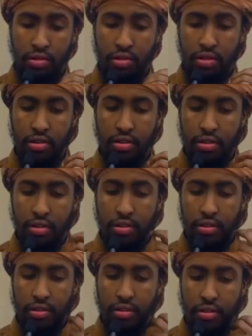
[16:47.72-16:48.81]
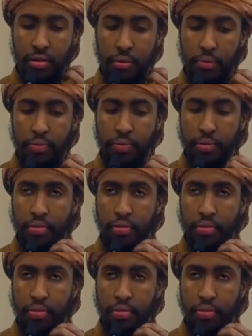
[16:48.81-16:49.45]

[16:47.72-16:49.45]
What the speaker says: Nobody speaks.